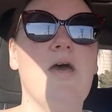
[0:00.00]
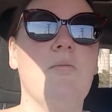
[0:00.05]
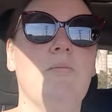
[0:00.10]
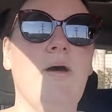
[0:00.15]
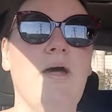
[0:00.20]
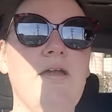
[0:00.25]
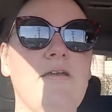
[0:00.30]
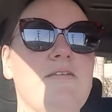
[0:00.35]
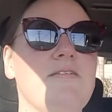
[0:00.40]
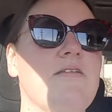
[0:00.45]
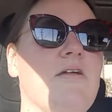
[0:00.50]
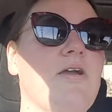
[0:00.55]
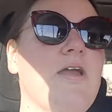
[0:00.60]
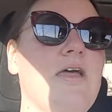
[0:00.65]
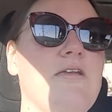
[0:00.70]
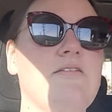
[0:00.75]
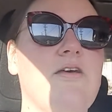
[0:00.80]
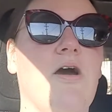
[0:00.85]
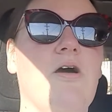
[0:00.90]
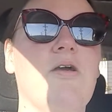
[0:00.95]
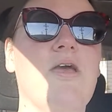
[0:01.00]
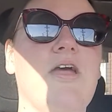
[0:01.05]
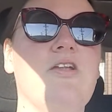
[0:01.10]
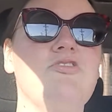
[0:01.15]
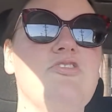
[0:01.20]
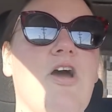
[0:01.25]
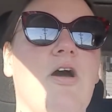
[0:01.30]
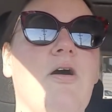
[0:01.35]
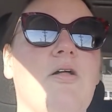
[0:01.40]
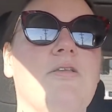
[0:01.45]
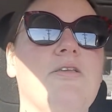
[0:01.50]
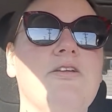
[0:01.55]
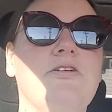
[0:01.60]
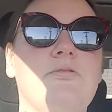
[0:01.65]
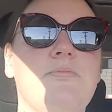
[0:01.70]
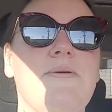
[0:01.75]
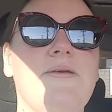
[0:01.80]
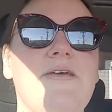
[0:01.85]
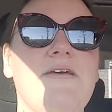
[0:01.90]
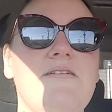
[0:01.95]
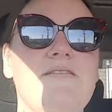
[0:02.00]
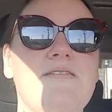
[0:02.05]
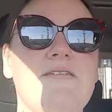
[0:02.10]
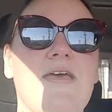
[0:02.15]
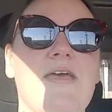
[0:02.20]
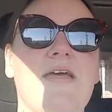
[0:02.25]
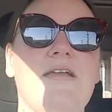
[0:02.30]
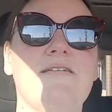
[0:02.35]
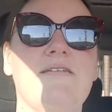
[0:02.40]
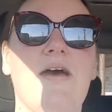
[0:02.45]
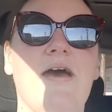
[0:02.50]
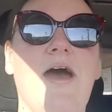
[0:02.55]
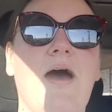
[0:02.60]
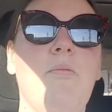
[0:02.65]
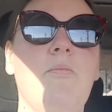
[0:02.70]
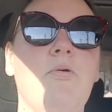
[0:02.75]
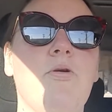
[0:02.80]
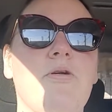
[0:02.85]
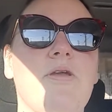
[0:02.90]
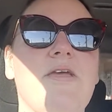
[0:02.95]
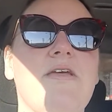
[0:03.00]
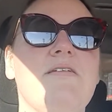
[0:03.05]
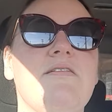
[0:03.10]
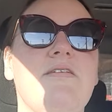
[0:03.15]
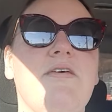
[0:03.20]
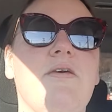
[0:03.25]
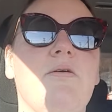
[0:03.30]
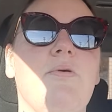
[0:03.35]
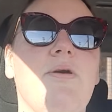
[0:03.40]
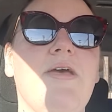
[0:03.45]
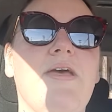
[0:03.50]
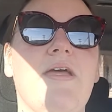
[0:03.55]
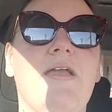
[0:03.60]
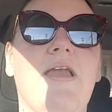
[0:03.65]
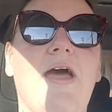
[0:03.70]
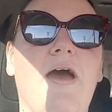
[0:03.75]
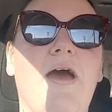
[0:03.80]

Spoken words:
I just thought I'd talk at y'all a little bit, and I'm going to get to it, and